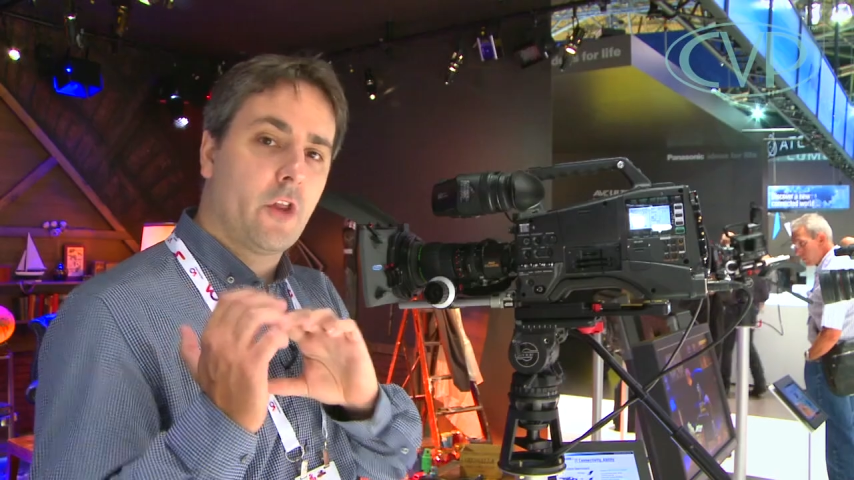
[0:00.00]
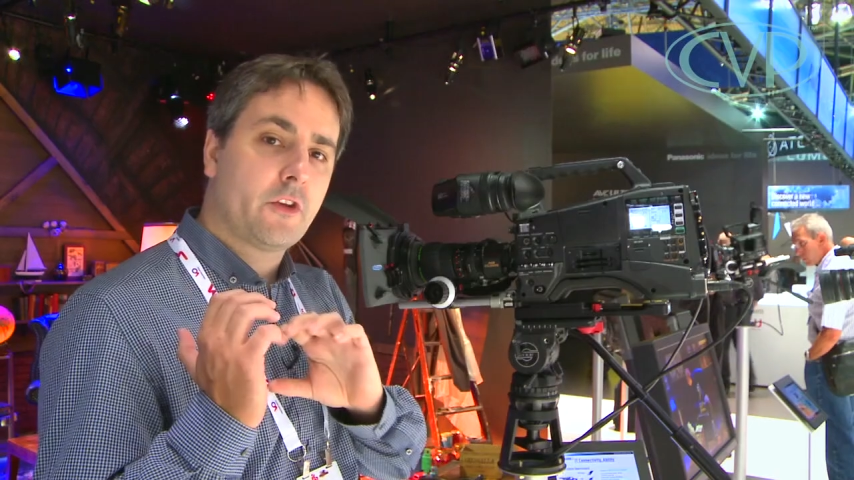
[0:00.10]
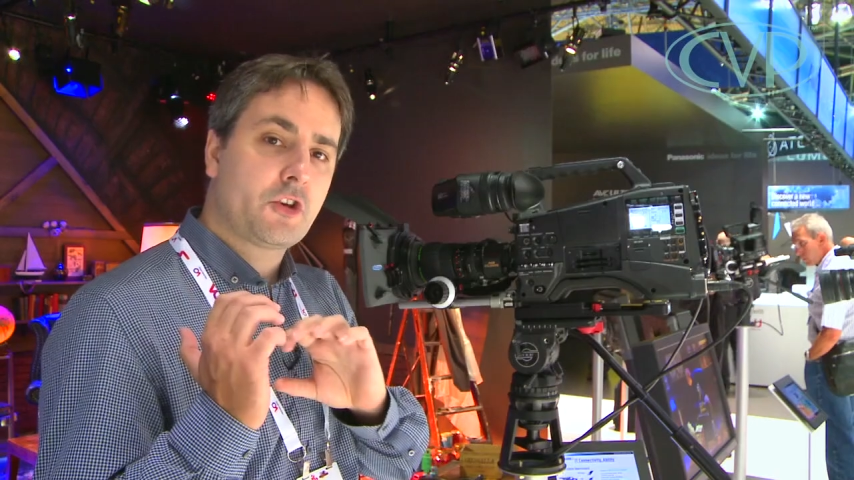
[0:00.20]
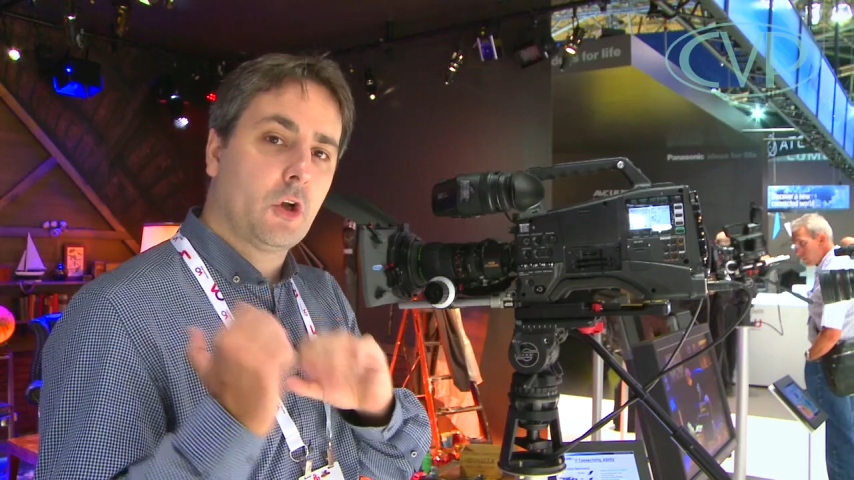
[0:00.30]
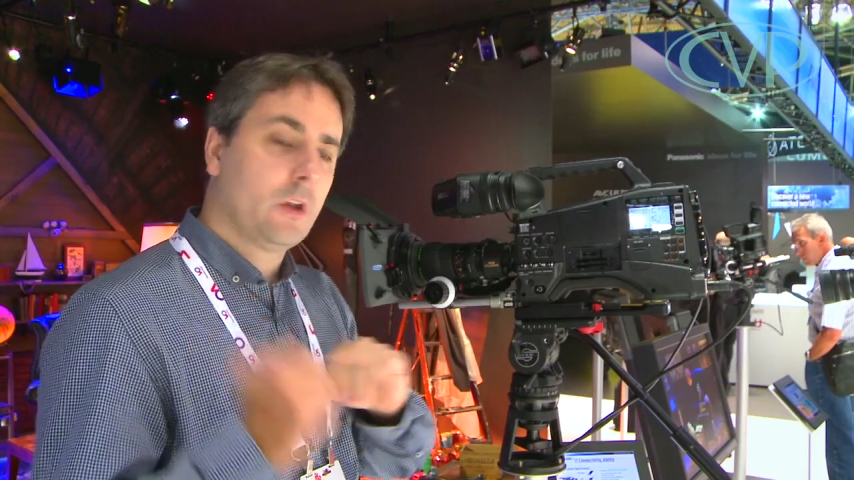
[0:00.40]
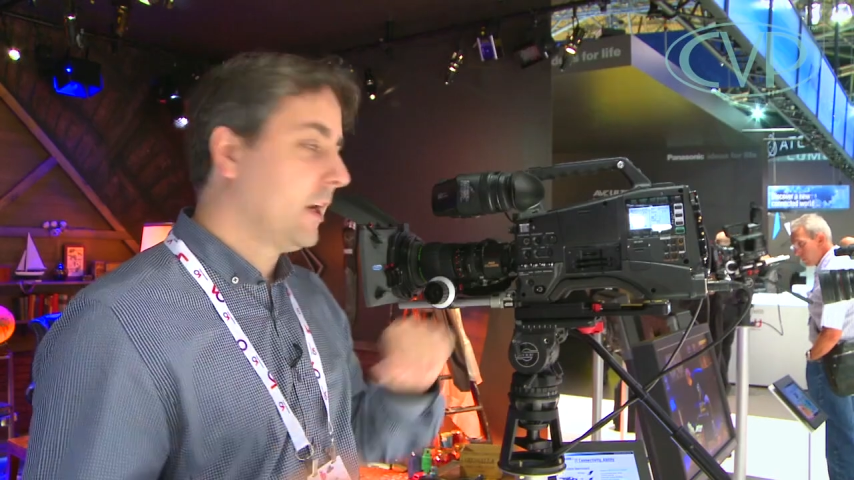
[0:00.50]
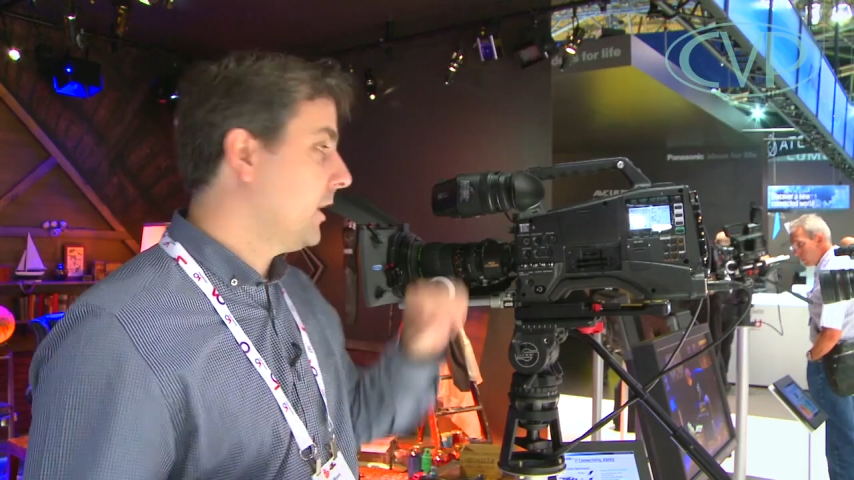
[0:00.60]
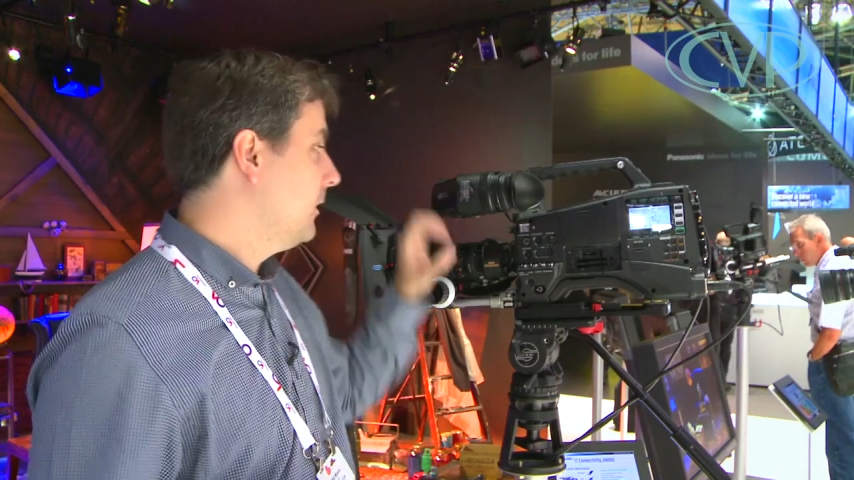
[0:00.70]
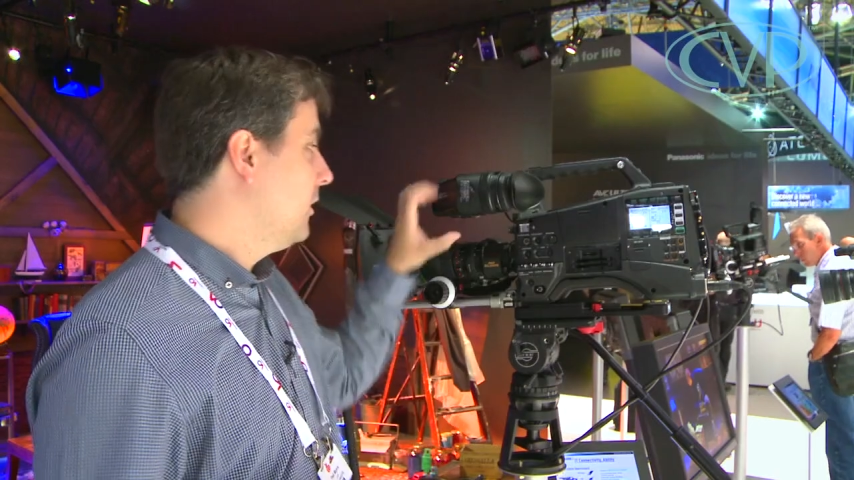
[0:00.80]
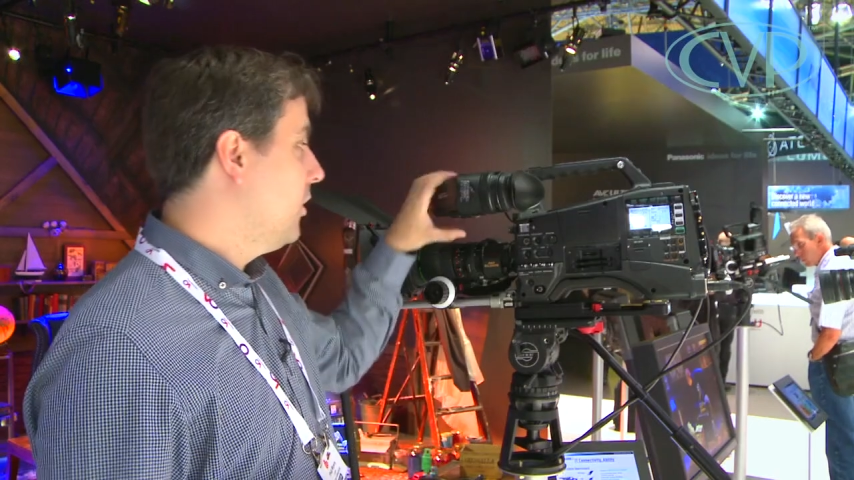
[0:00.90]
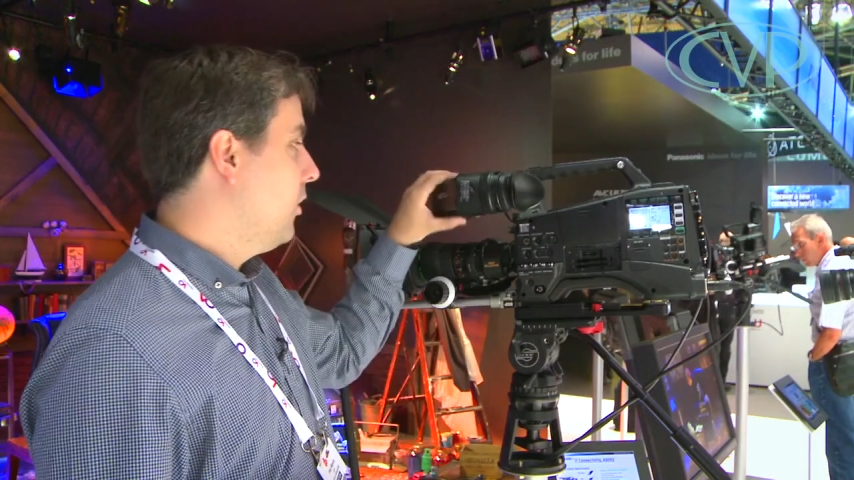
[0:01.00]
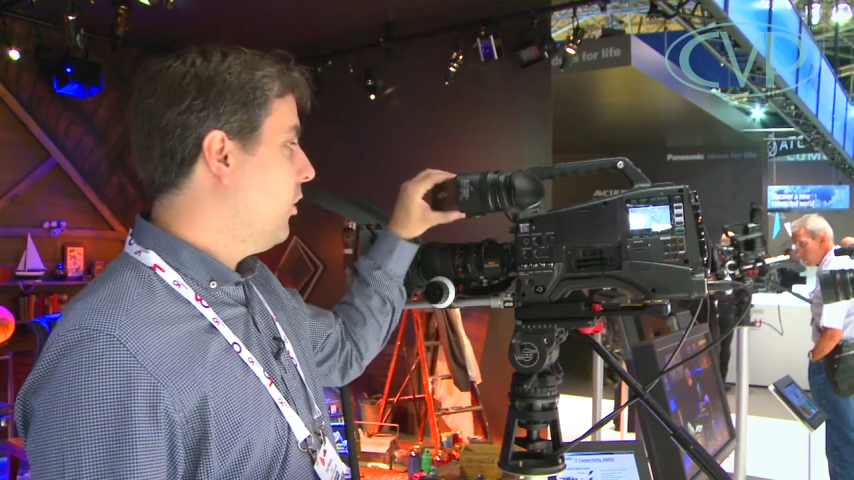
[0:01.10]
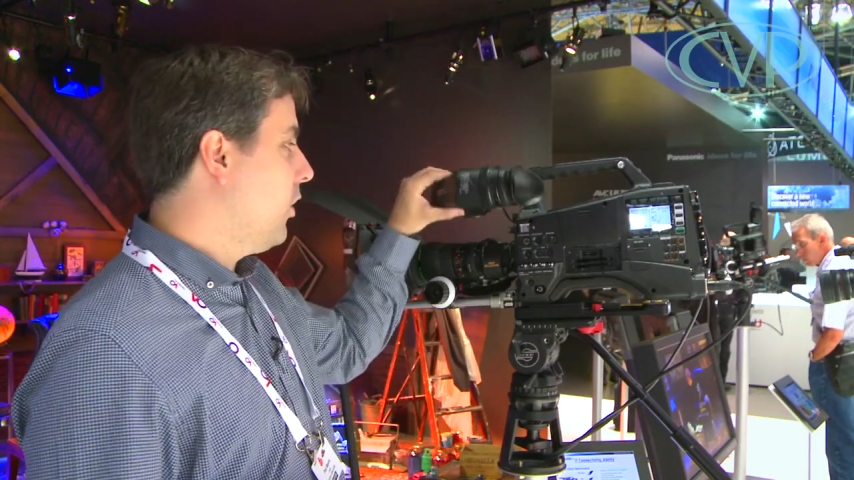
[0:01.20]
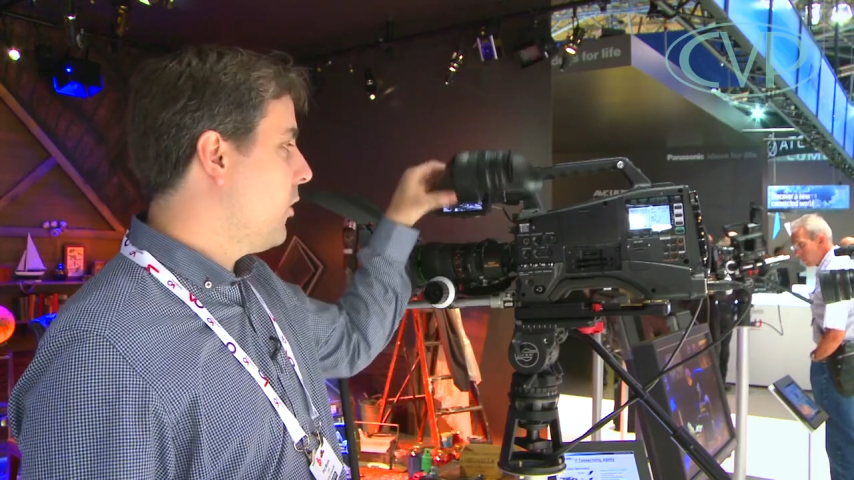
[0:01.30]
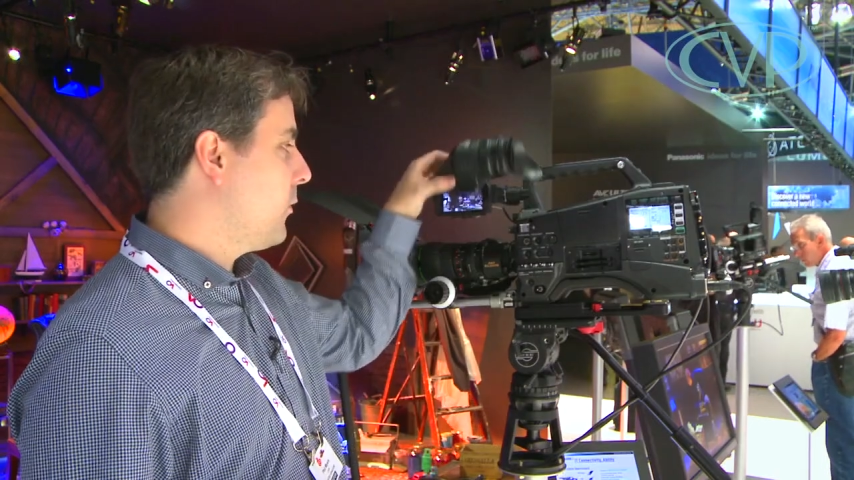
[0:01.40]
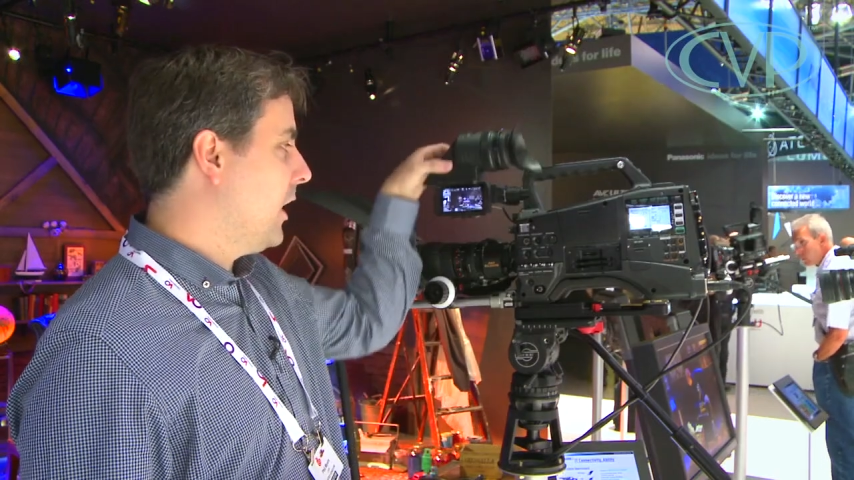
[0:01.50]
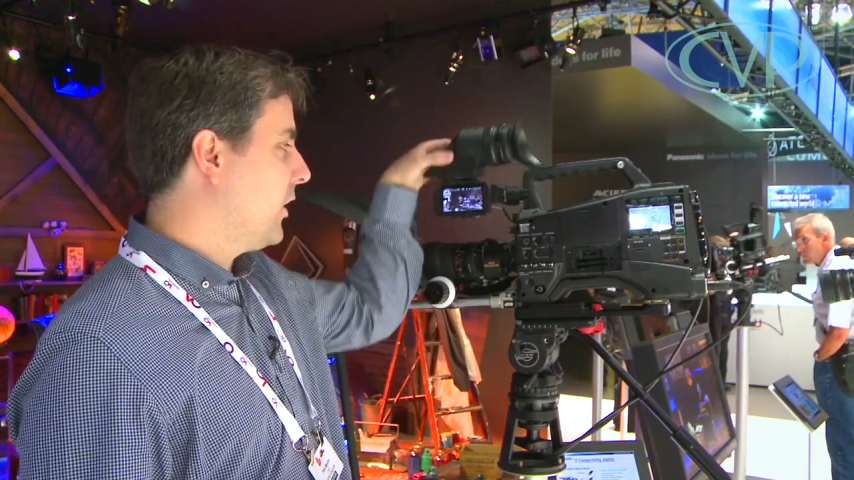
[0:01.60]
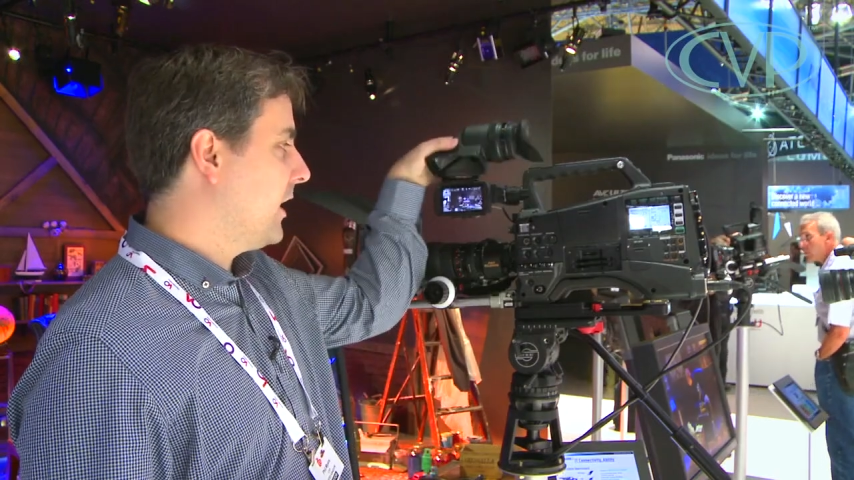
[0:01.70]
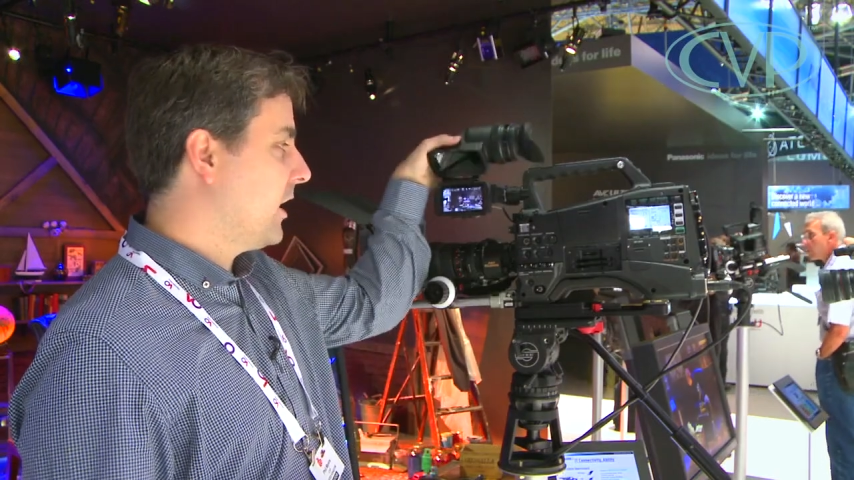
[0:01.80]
on the shoulder, or if we're looking